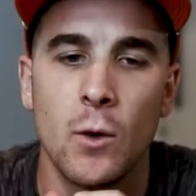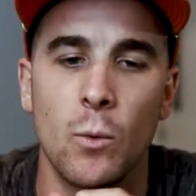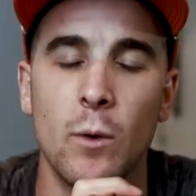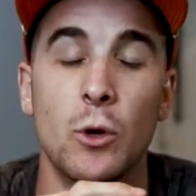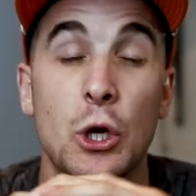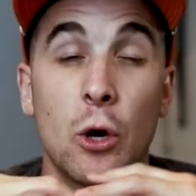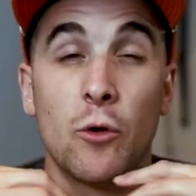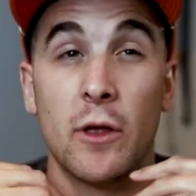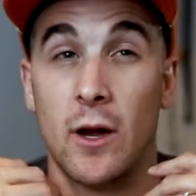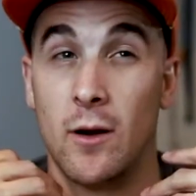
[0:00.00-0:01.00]
We would
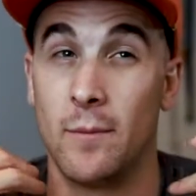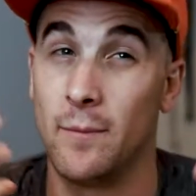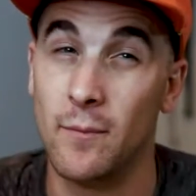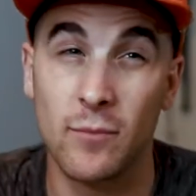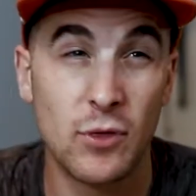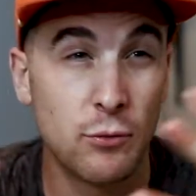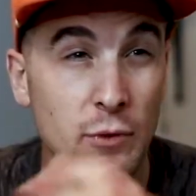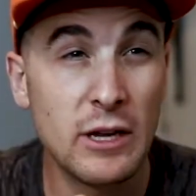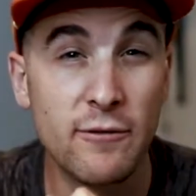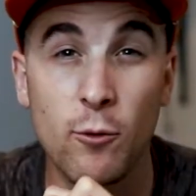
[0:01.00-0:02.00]
go there
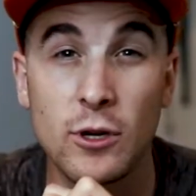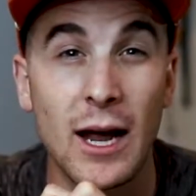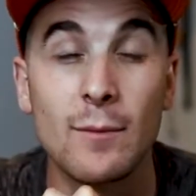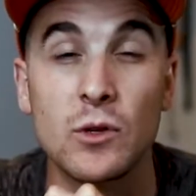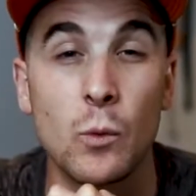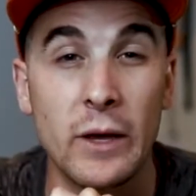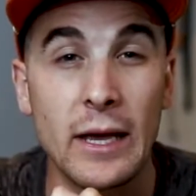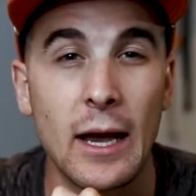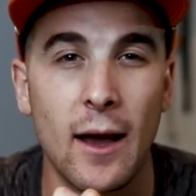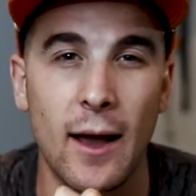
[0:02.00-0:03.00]
3-4 times a
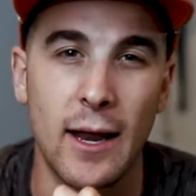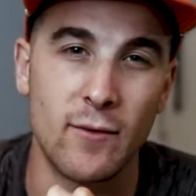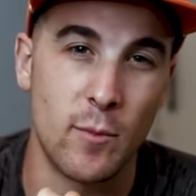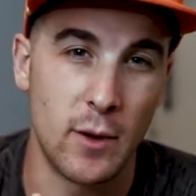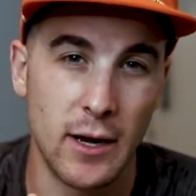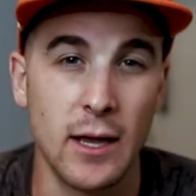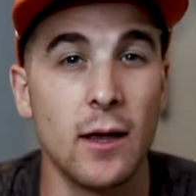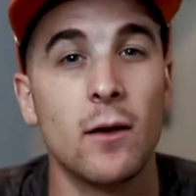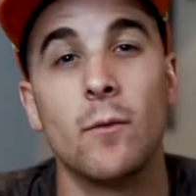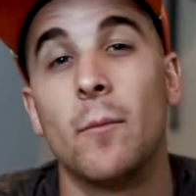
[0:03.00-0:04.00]
week. I'd have a
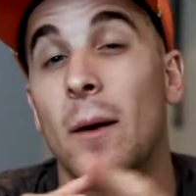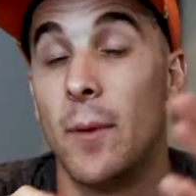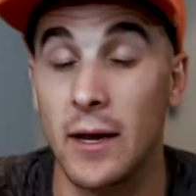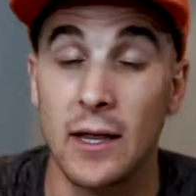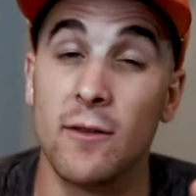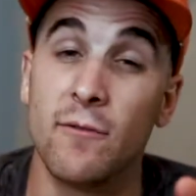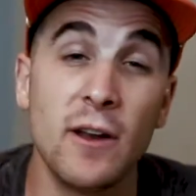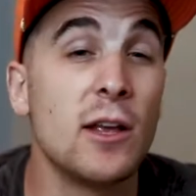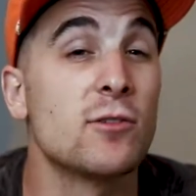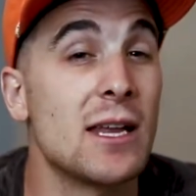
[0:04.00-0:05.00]
buddy. My buddy in the
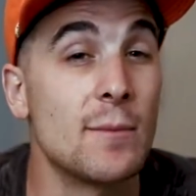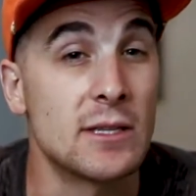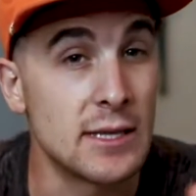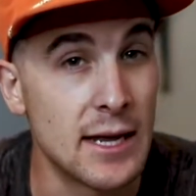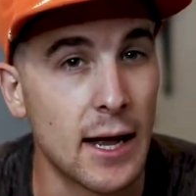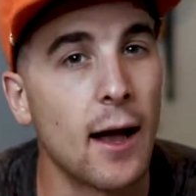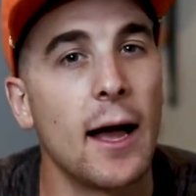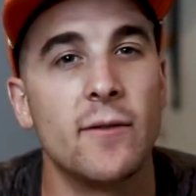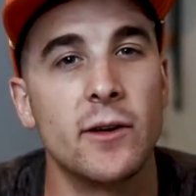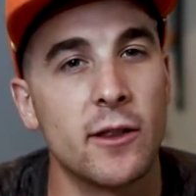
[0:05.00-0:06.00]
video's name is Nick.
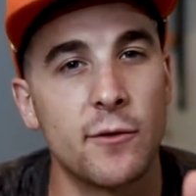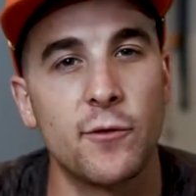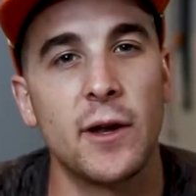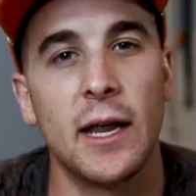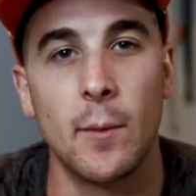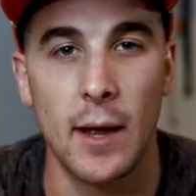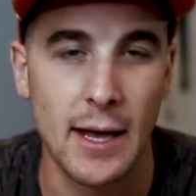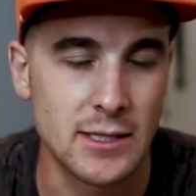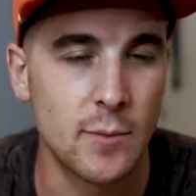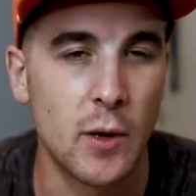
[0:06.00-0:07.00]
I have another friend named
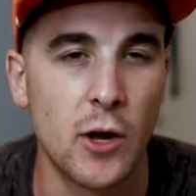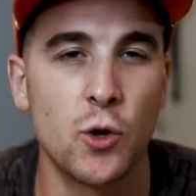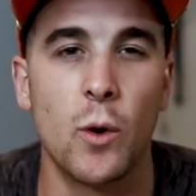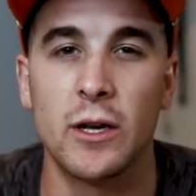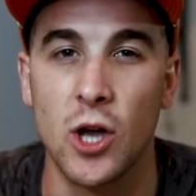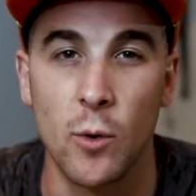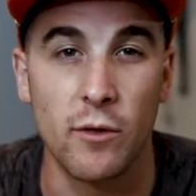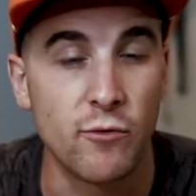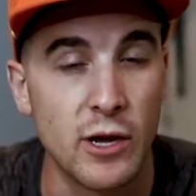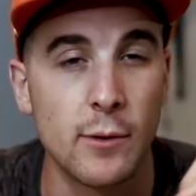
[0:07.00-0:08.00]
Esteban who I'd go
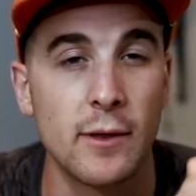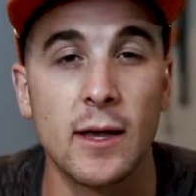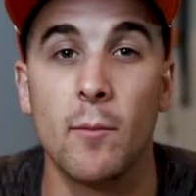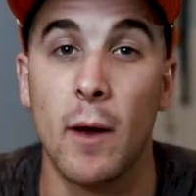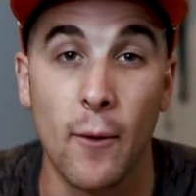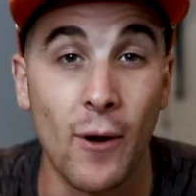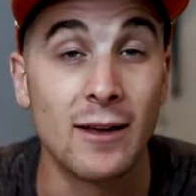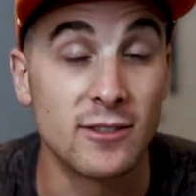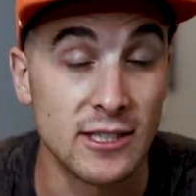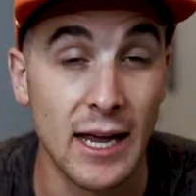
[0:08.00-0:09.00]
with frequently. My
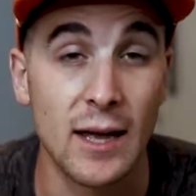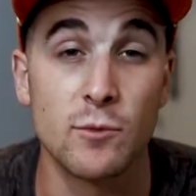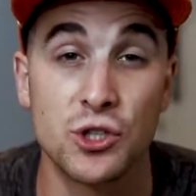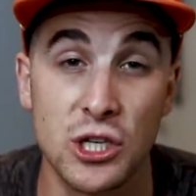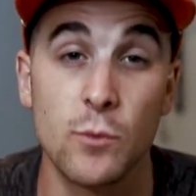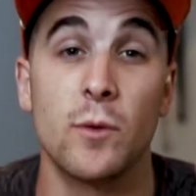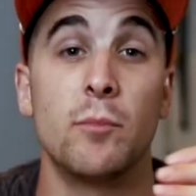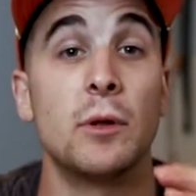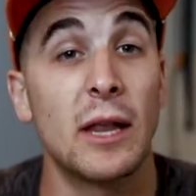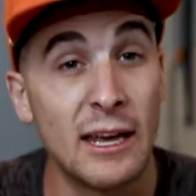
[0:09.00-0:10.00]
wife Sam, she would
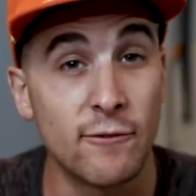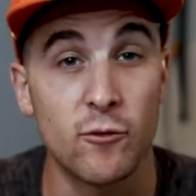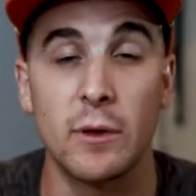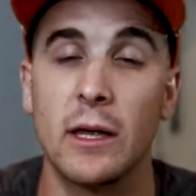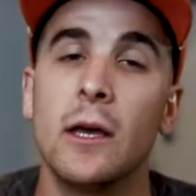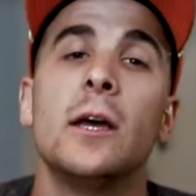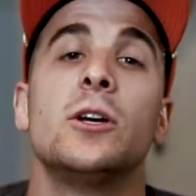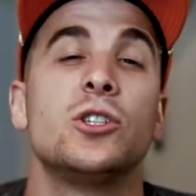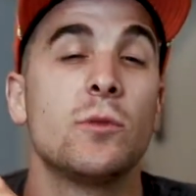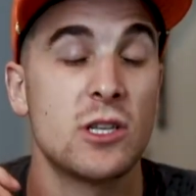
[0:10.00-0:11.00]
belay for me.
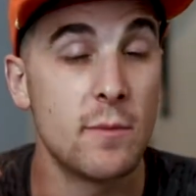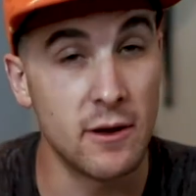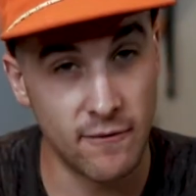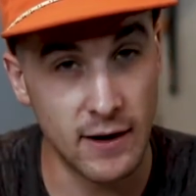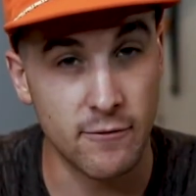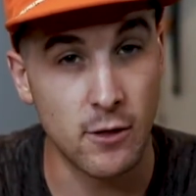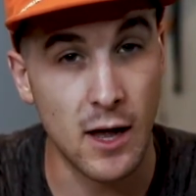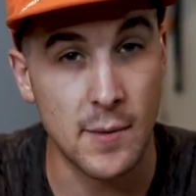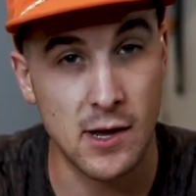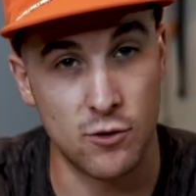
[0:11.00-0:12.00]
She wasn't a big fan of
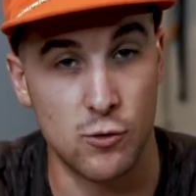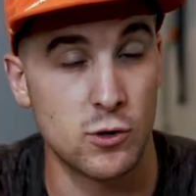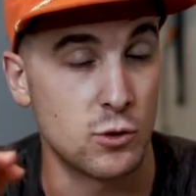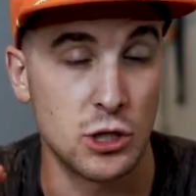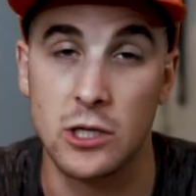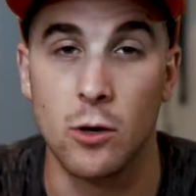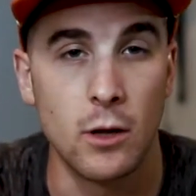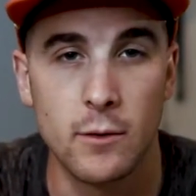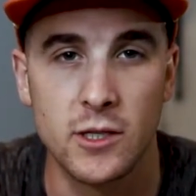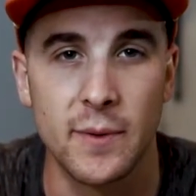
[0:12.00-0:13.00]
climbing outdoors, which I
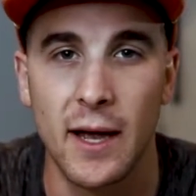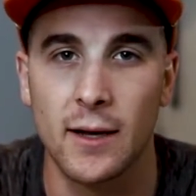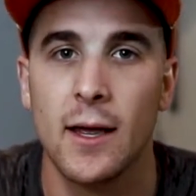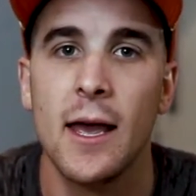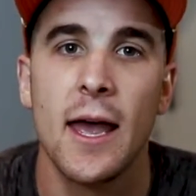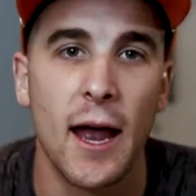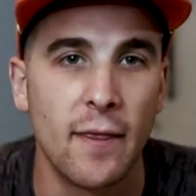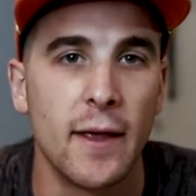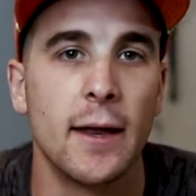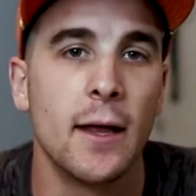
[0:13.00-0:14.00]
totally respect.
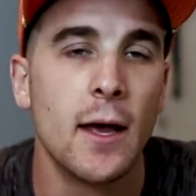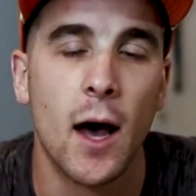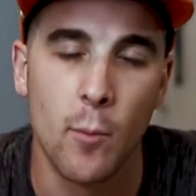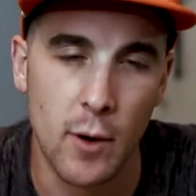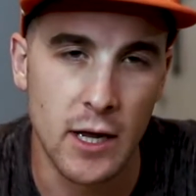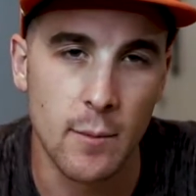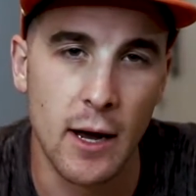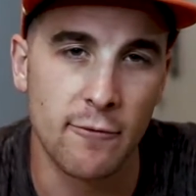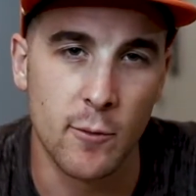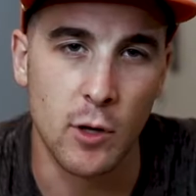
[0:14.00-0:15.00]
And then a buddy of
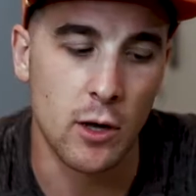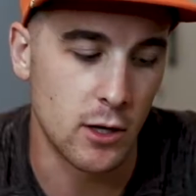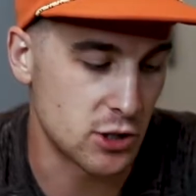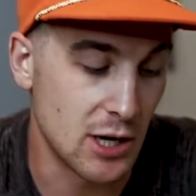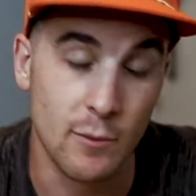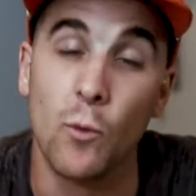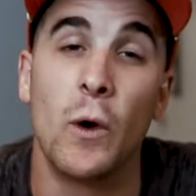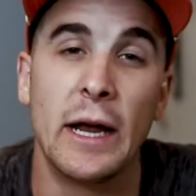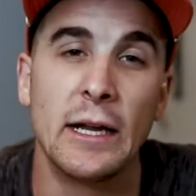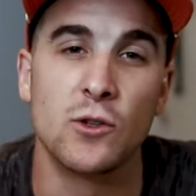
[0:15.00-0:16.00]
mine from college named
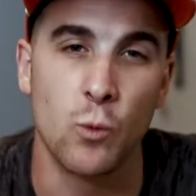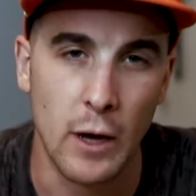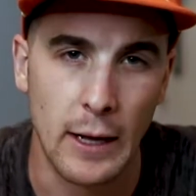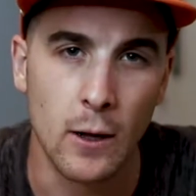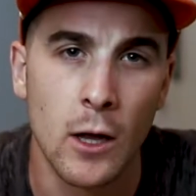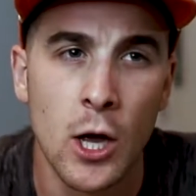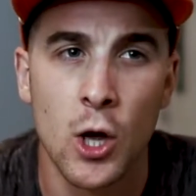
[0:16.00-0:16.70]
Dwayne as well.